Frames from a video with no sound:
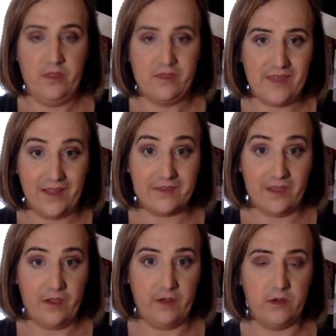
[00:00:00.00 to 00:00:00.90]
that's
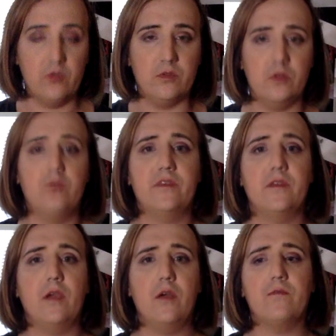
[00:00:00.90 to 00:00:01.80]
on you. You
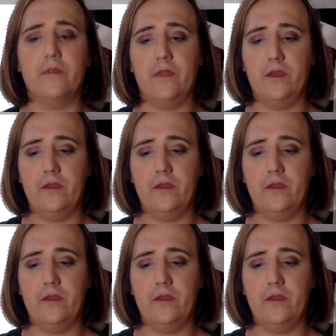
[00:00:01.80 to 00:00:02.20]
seek help for that.